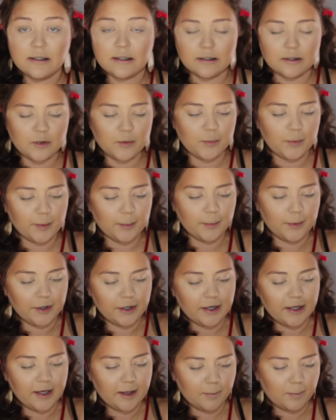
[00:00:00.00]
a super
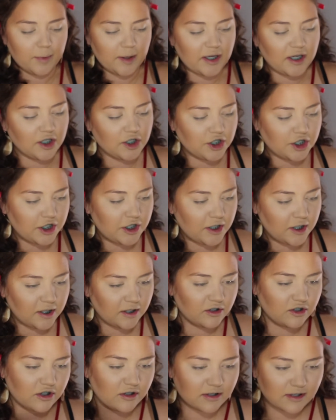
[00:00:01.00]
pretty
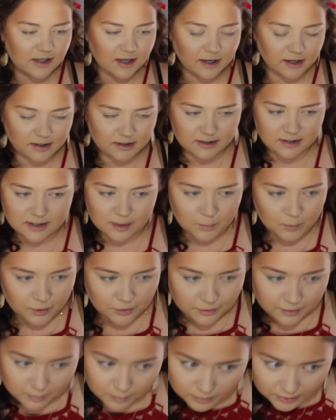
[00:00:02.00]
peachy, just like a
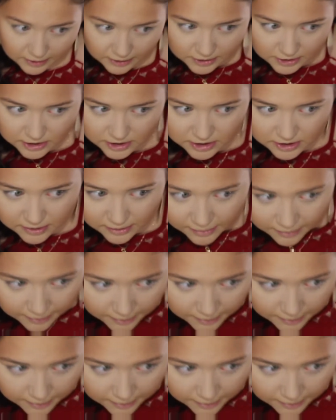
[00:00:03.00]
summery blush.